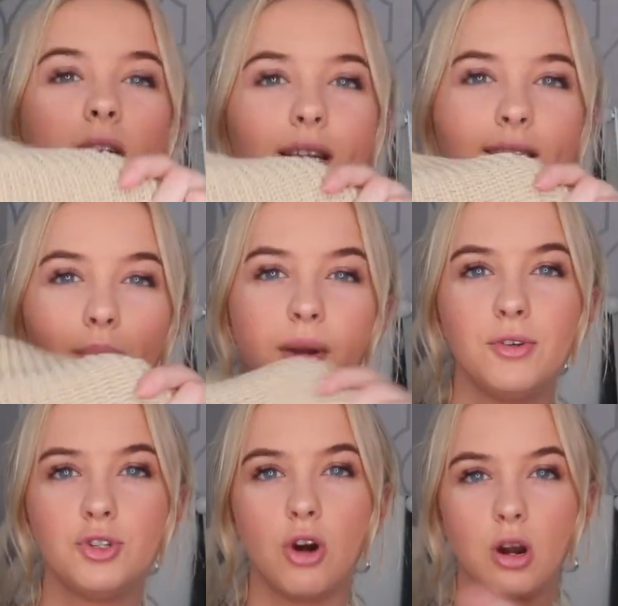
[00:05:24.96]
it's like a bit of
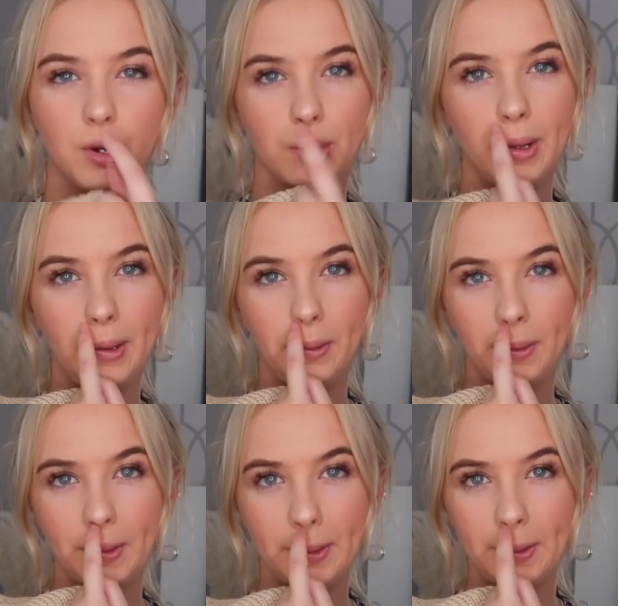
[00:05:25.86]
a darker colour
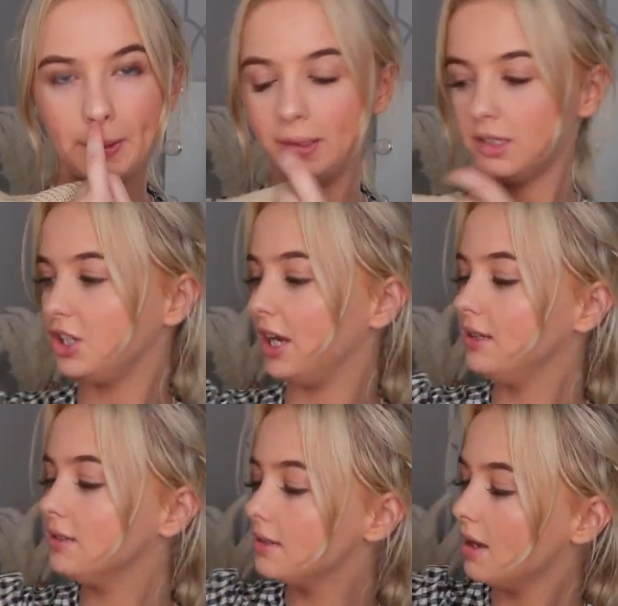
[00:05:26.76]
than the
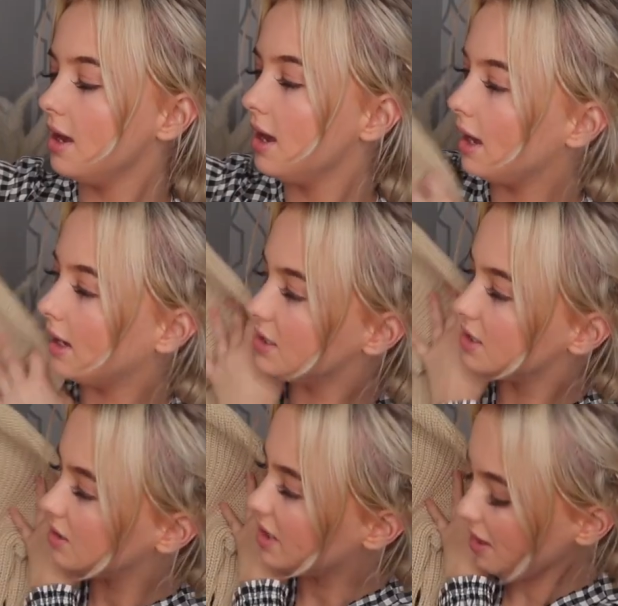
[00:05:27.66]
jeans. And
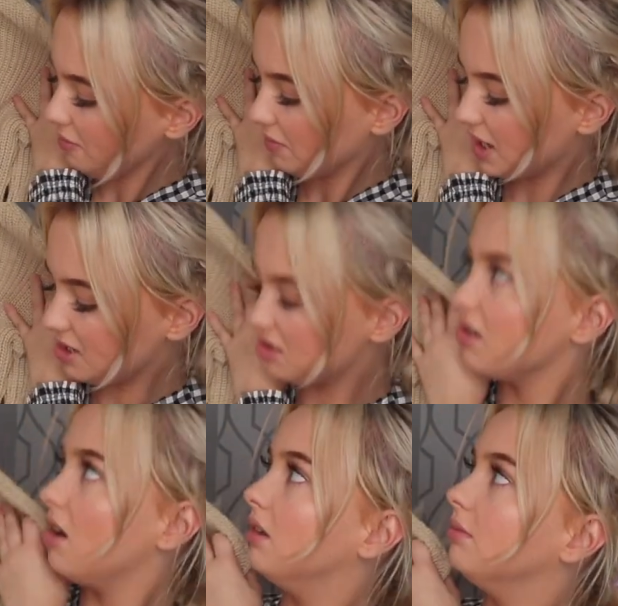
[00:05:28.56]
yeah, I just
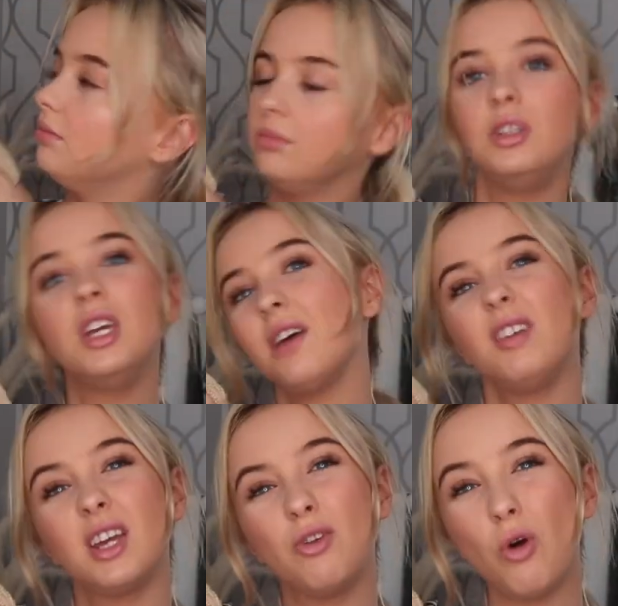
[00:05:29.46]
thought you can't
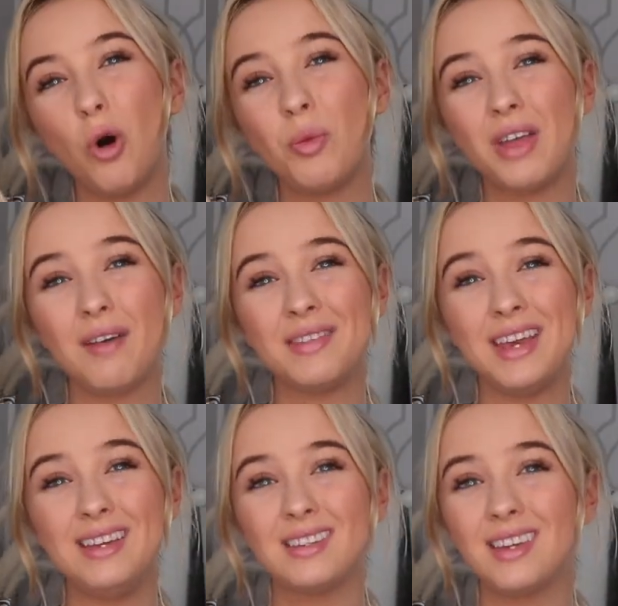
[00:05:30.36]
really go wrong with having
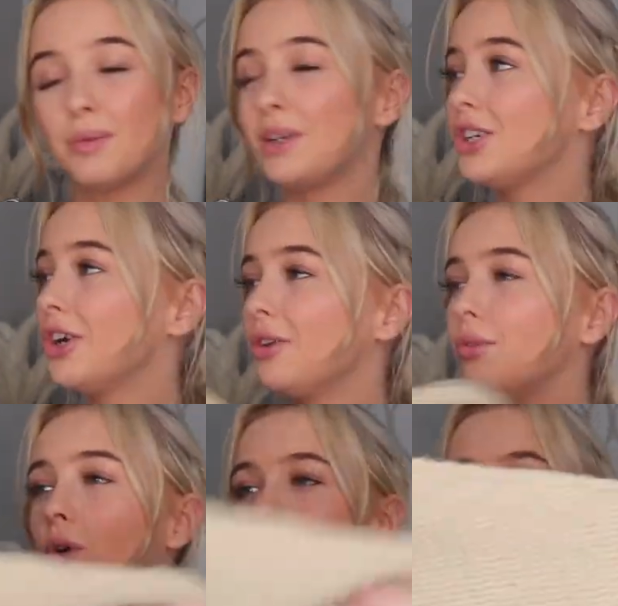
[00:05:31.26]
these in the winter and
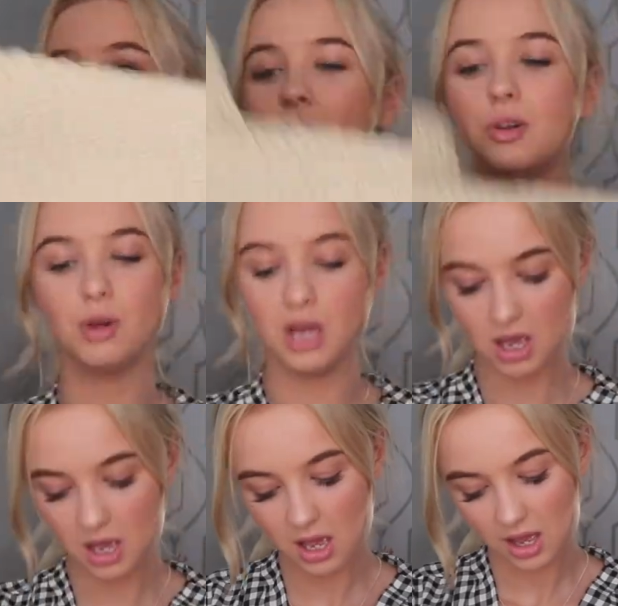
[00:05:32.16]
autumn, so
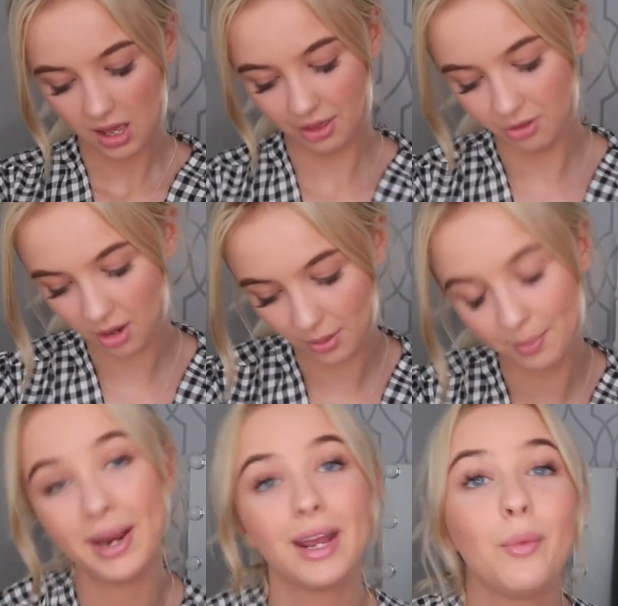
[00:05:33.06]
I thought I would
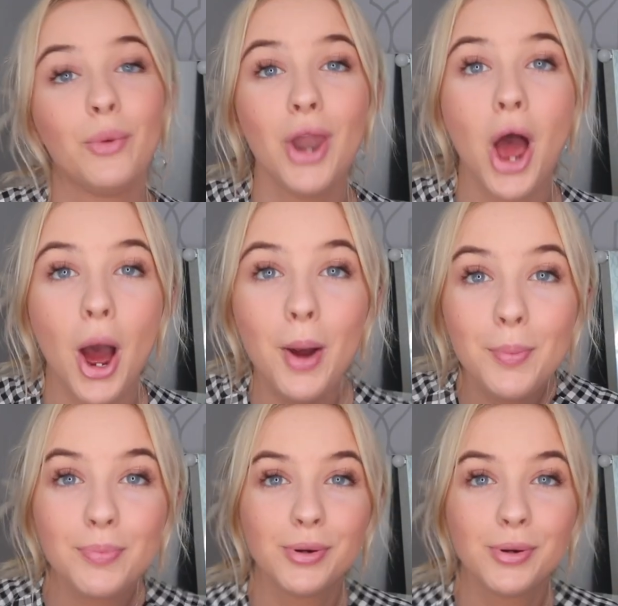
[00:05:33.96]
pick one up.